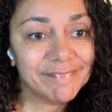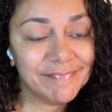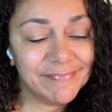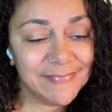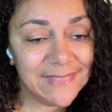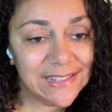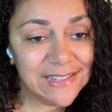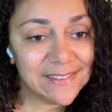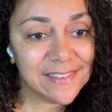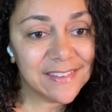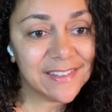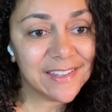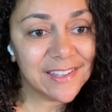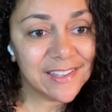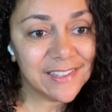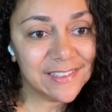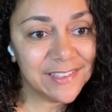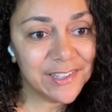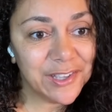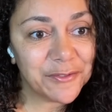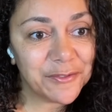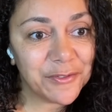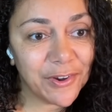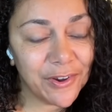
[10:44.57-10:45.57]
This is a good
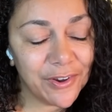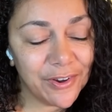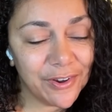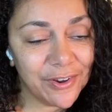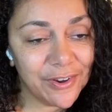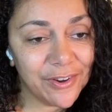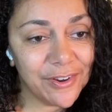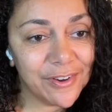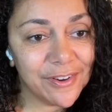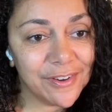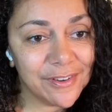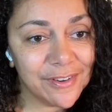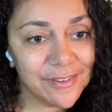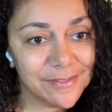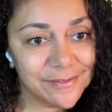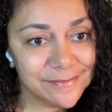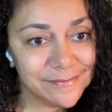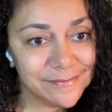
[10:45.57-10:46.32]
look for her.